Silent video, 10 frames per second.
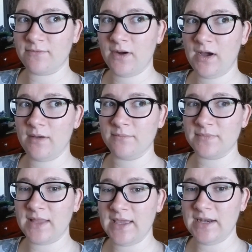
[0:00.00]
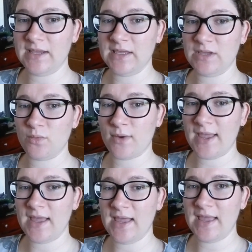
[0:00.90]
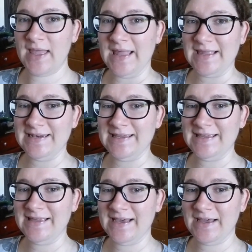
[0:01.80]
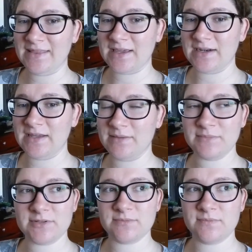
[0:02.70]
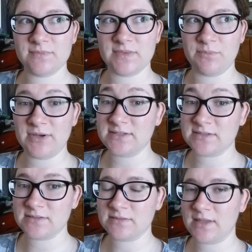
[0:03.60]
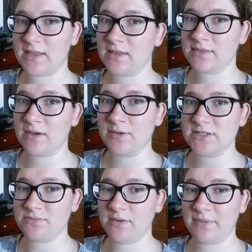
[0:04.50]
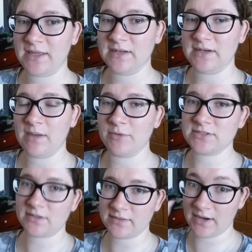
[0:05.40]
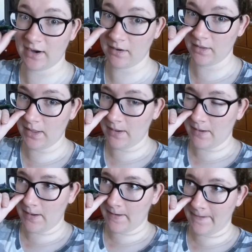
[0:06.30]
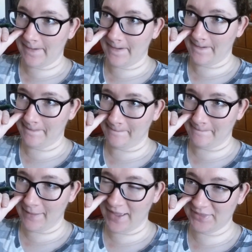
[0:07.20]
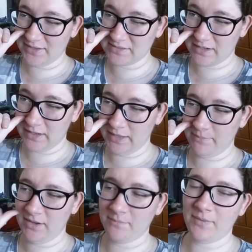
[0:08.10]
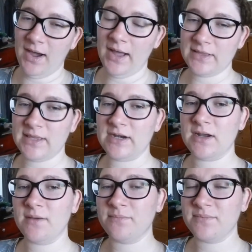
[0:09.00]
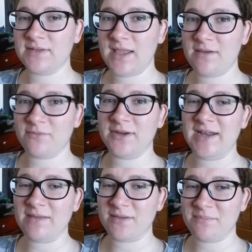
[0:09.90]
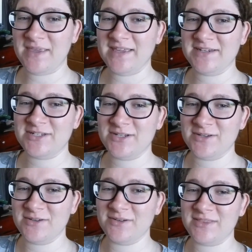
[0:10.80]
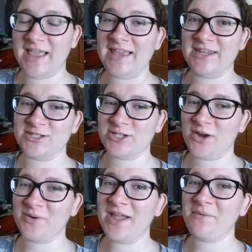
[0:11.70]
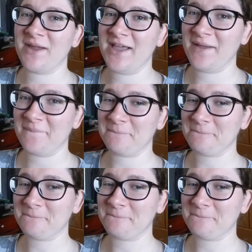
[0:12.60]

from Lady Rae AD, I think I named, I think that was what my name was on there at that time, but he ended up renaming me to Lady Sharae Rae.